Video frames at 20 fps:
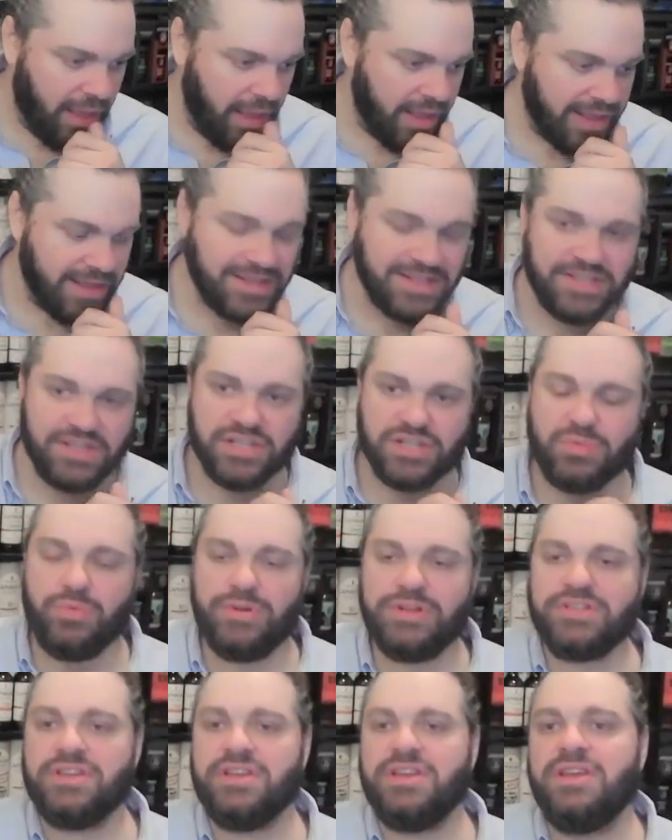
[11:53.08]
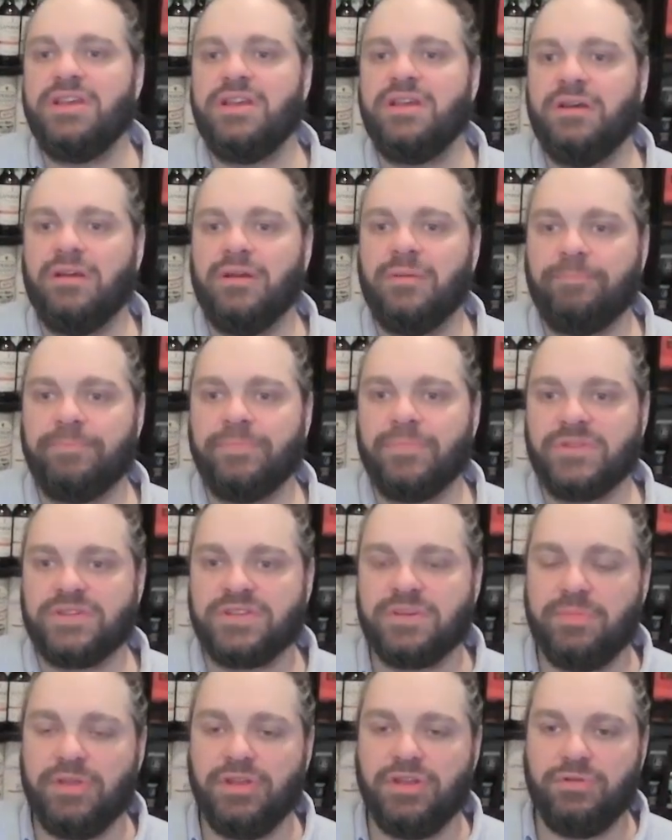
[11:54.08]
Is this whiskey
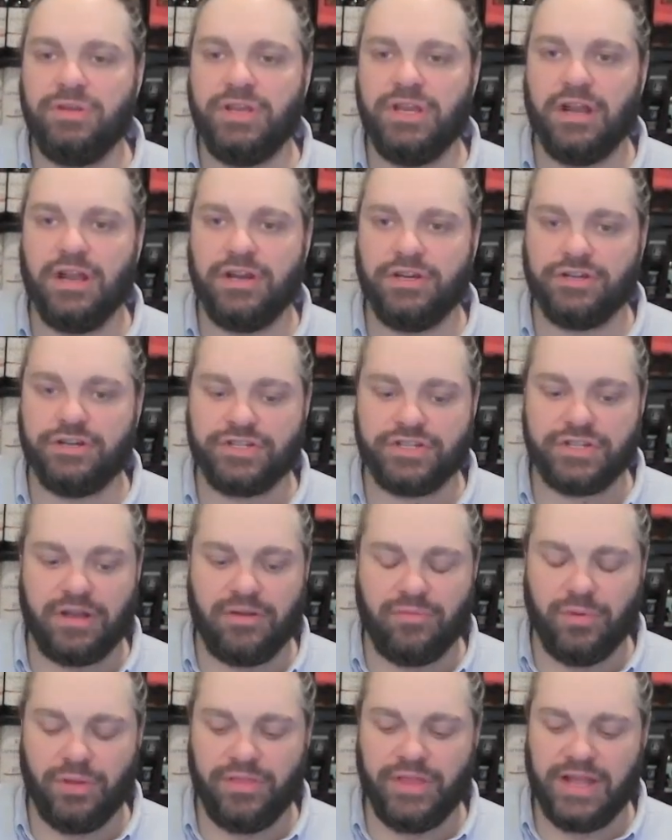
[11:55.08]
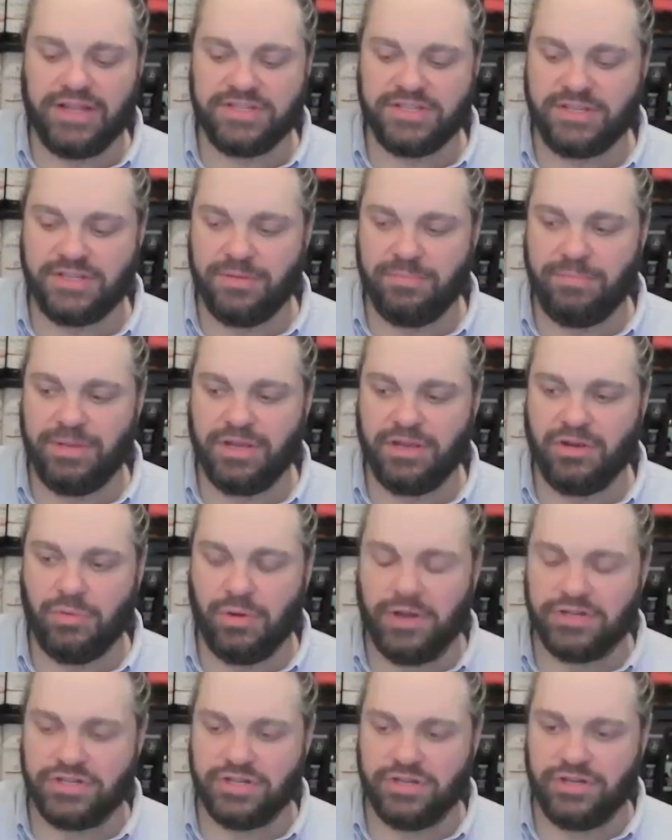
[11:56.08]
something you need on your shelf? Well, that's the big
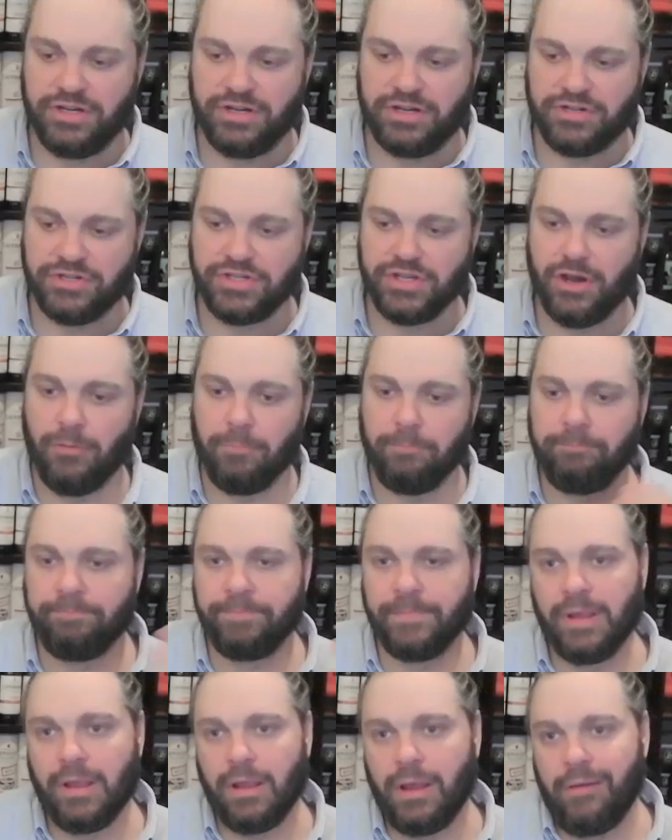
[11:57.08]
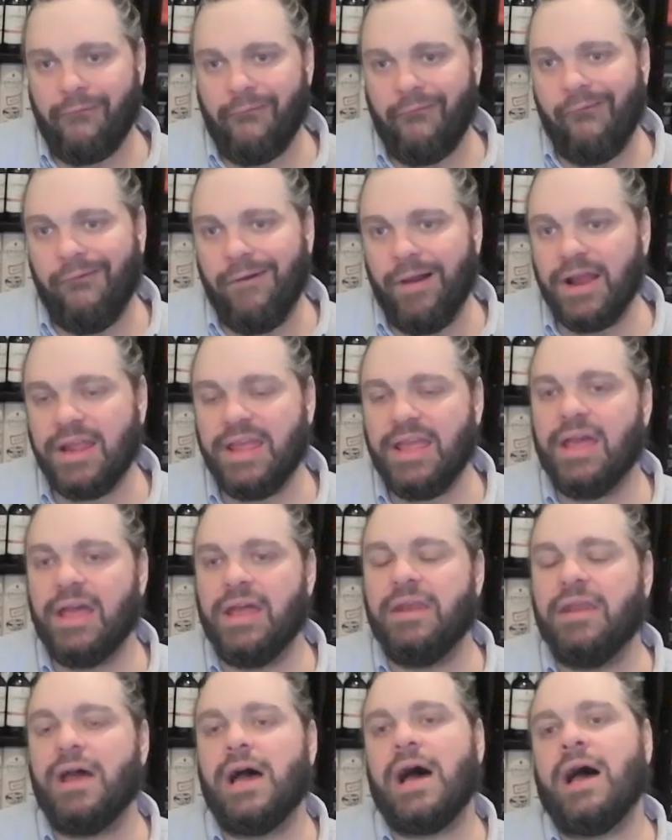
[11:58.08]
question here. So
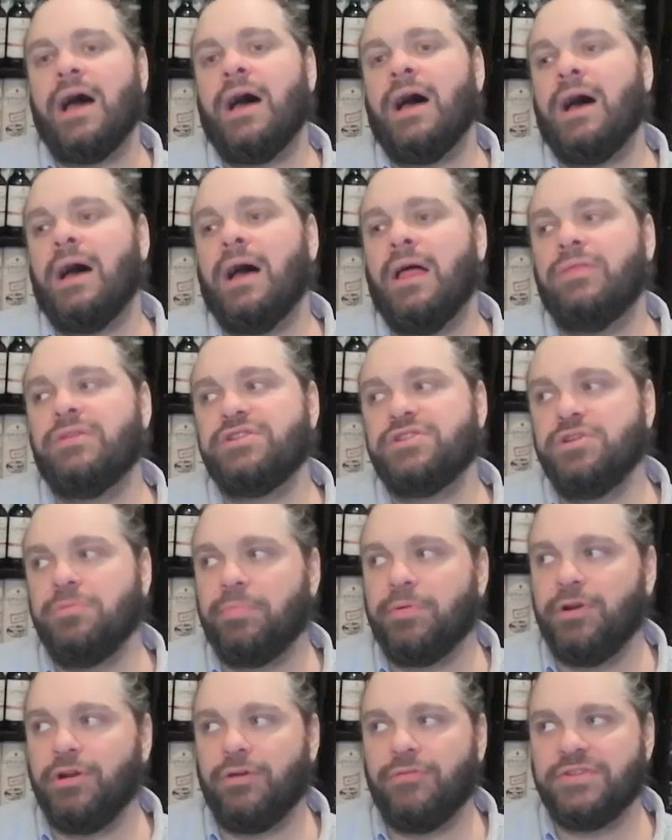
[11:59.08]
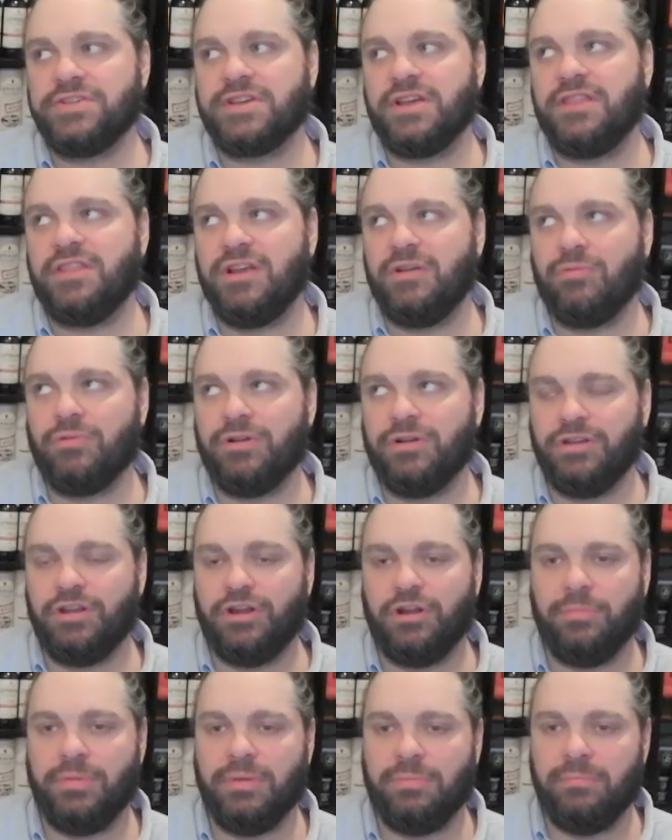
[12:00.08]
again, the Supernovas, I think, were a
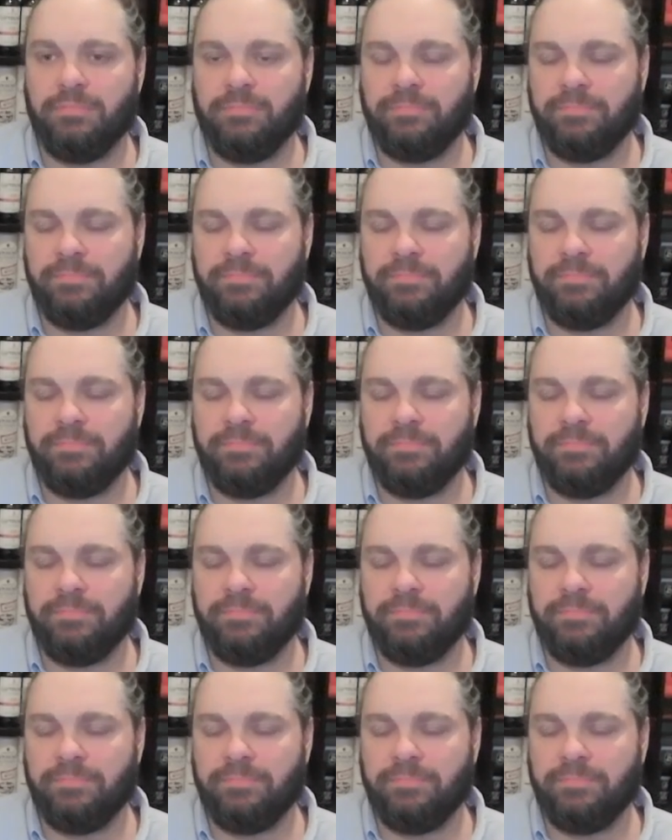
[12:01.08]
little bit